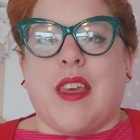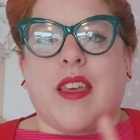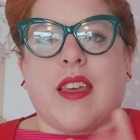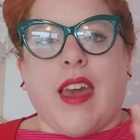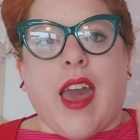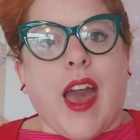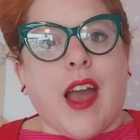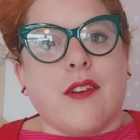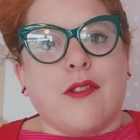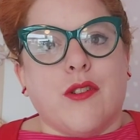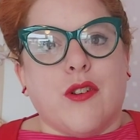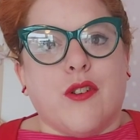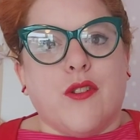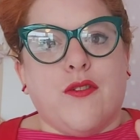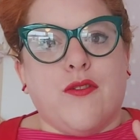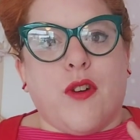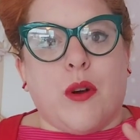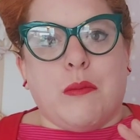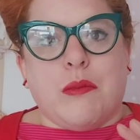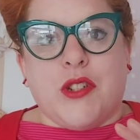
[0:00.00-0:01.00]
Carol
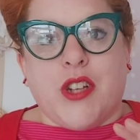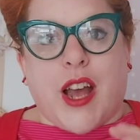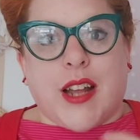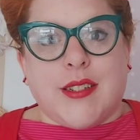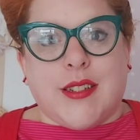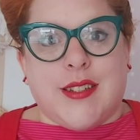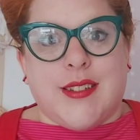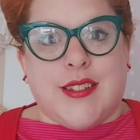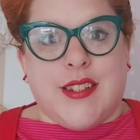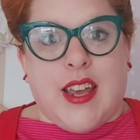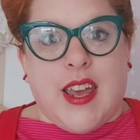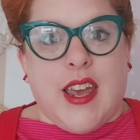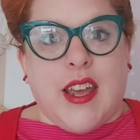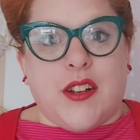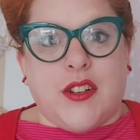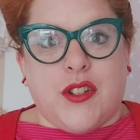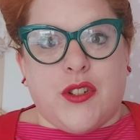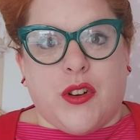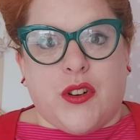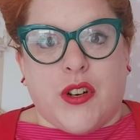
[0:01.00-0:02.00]
from
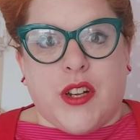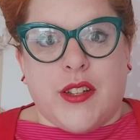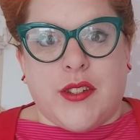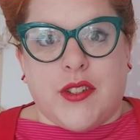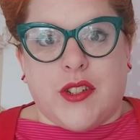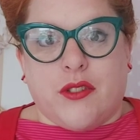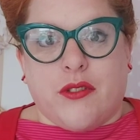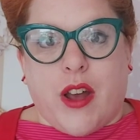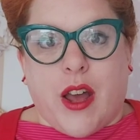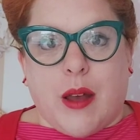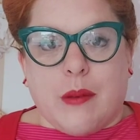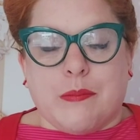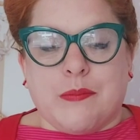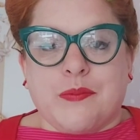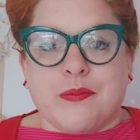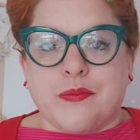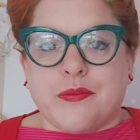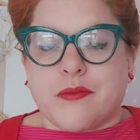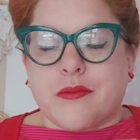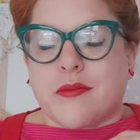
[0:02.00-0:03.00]
Chatterstitch on Instagram,
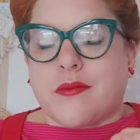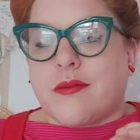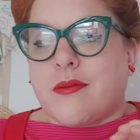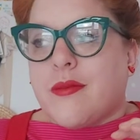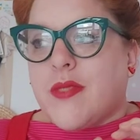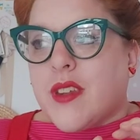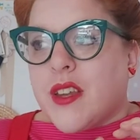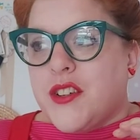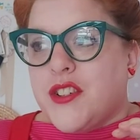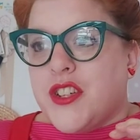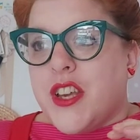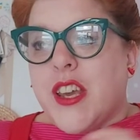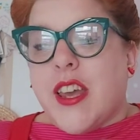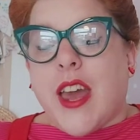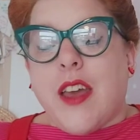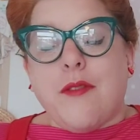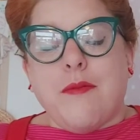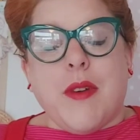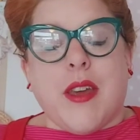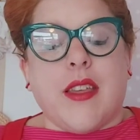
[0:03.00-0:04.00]
she
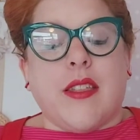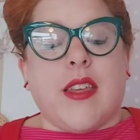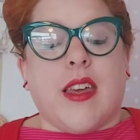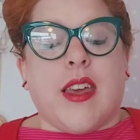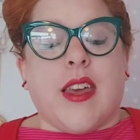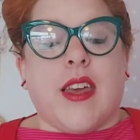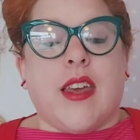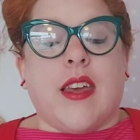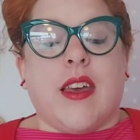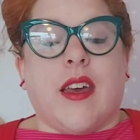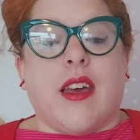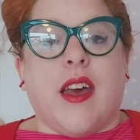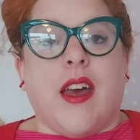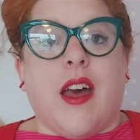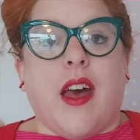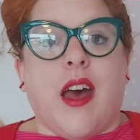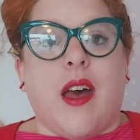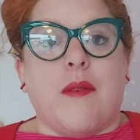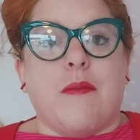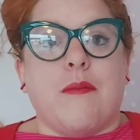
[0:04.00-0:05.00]
gave me
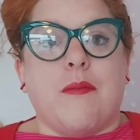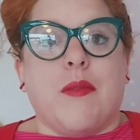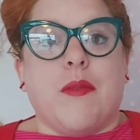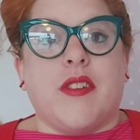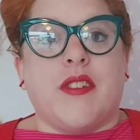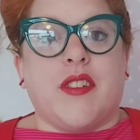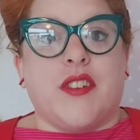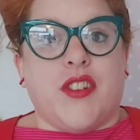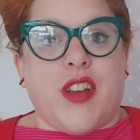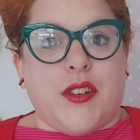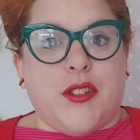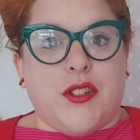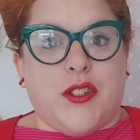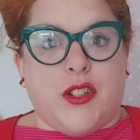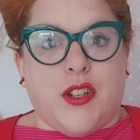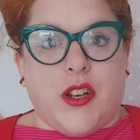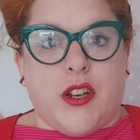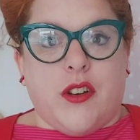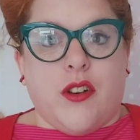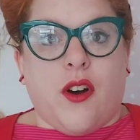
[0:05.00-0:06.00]
the
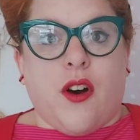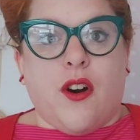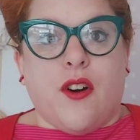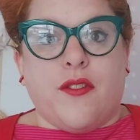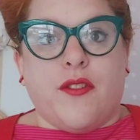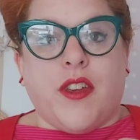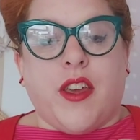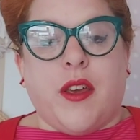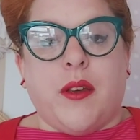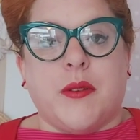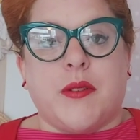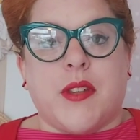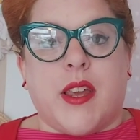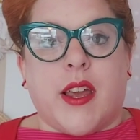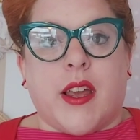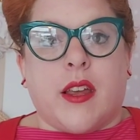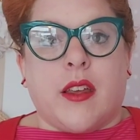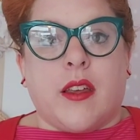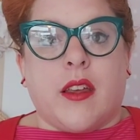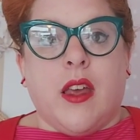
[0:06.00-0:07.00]
suggestion of
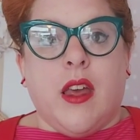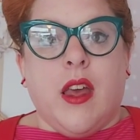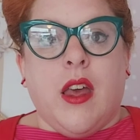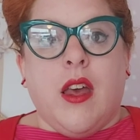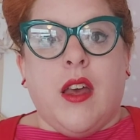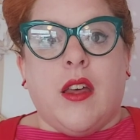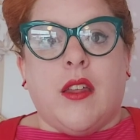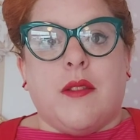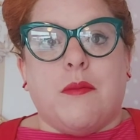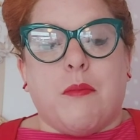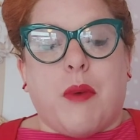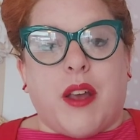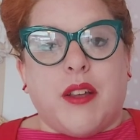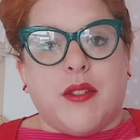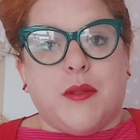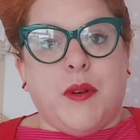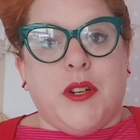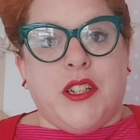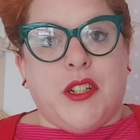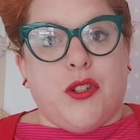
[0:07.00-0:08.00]
using my
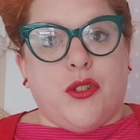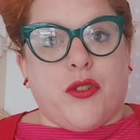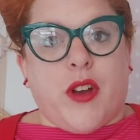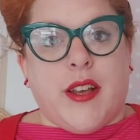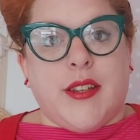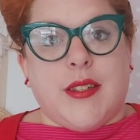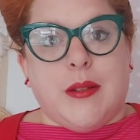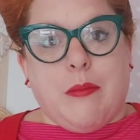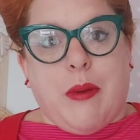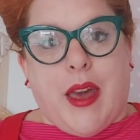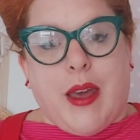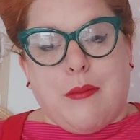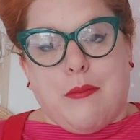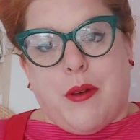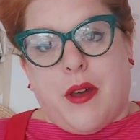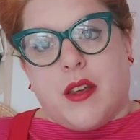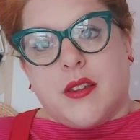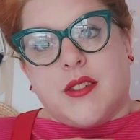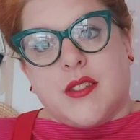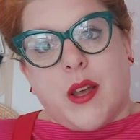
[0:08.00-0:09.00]
Swedish tracing
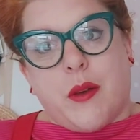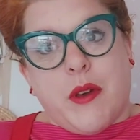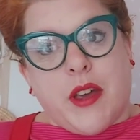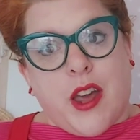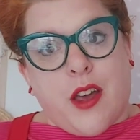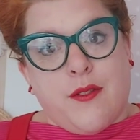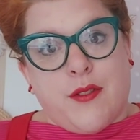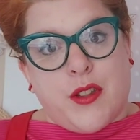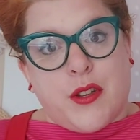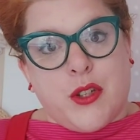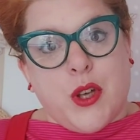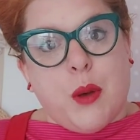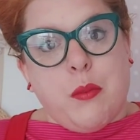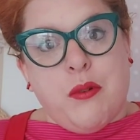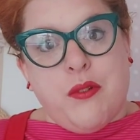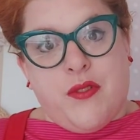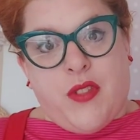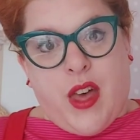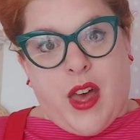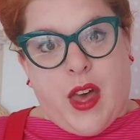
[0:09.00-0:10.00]
paper, sewing over the top
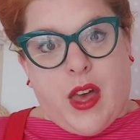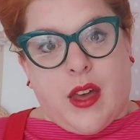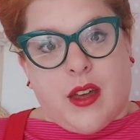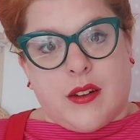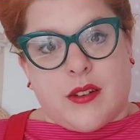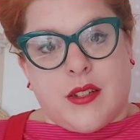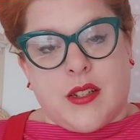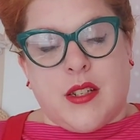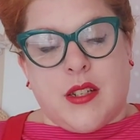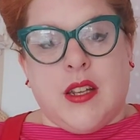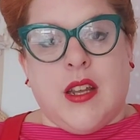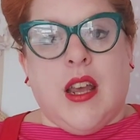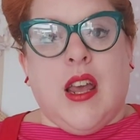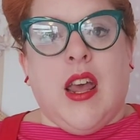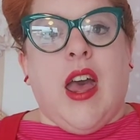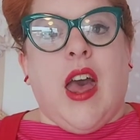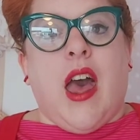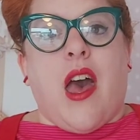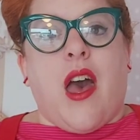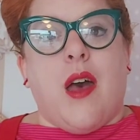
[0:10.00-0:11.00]
of that,
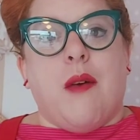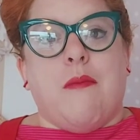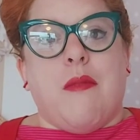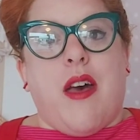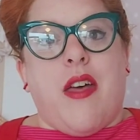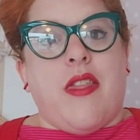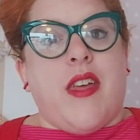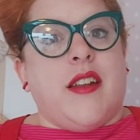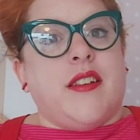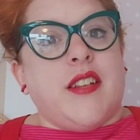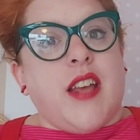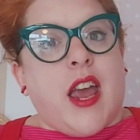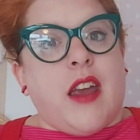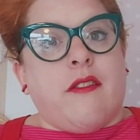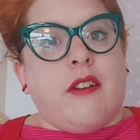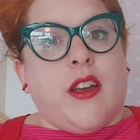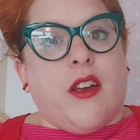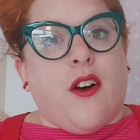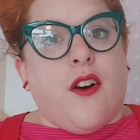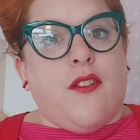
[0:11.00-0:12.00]
and then
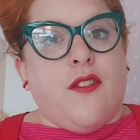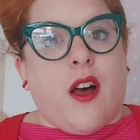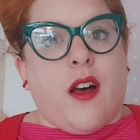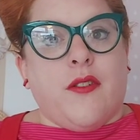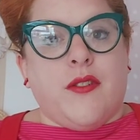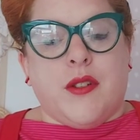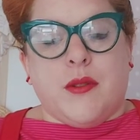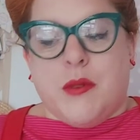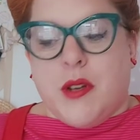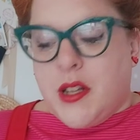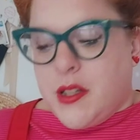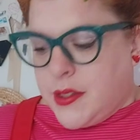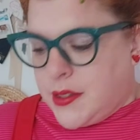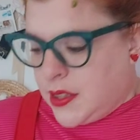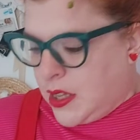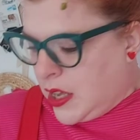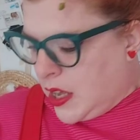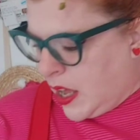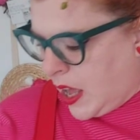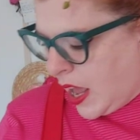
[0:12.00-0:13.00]
tearing it off
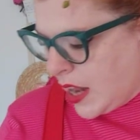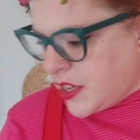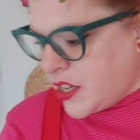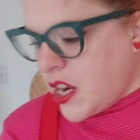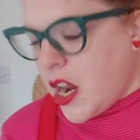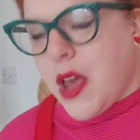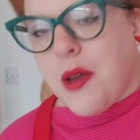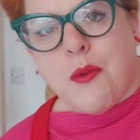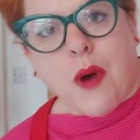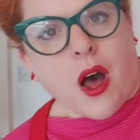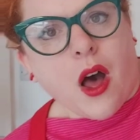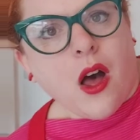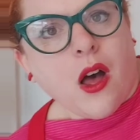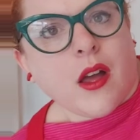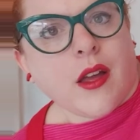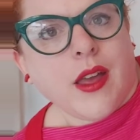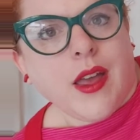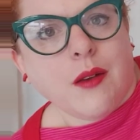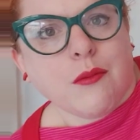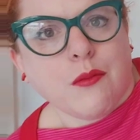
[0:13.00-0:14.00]
afterwards. Do you know
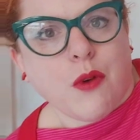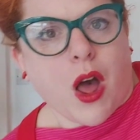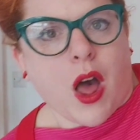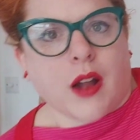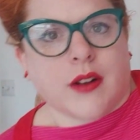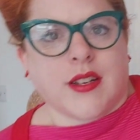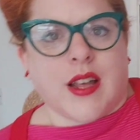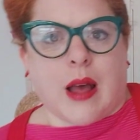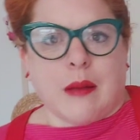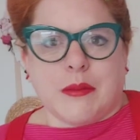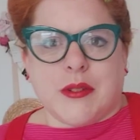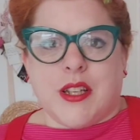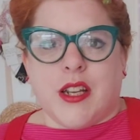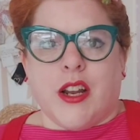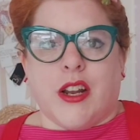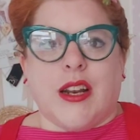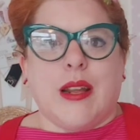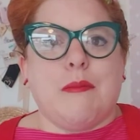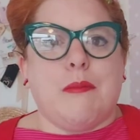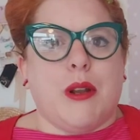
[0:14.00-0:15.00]
what? It worked
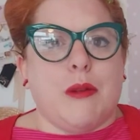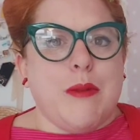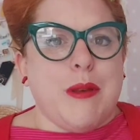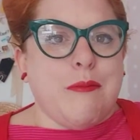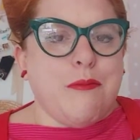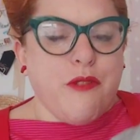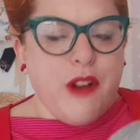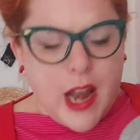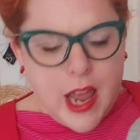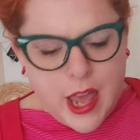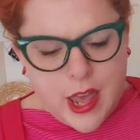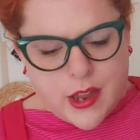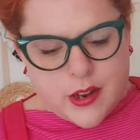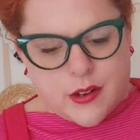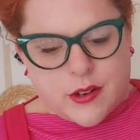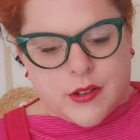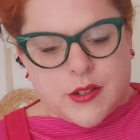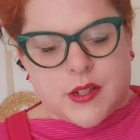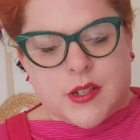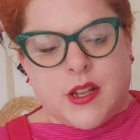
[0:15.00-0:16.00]
absolutely blooming
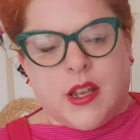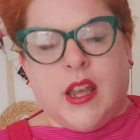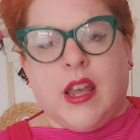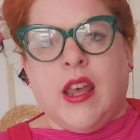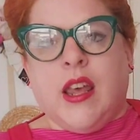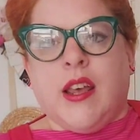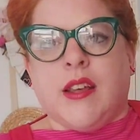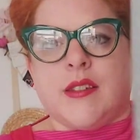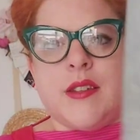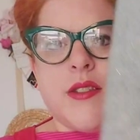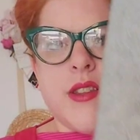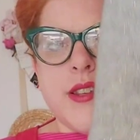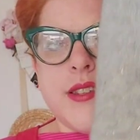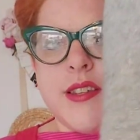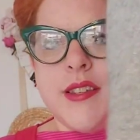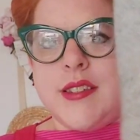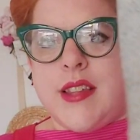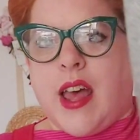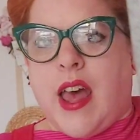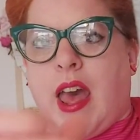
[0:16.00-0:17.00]
brilliant. So this is the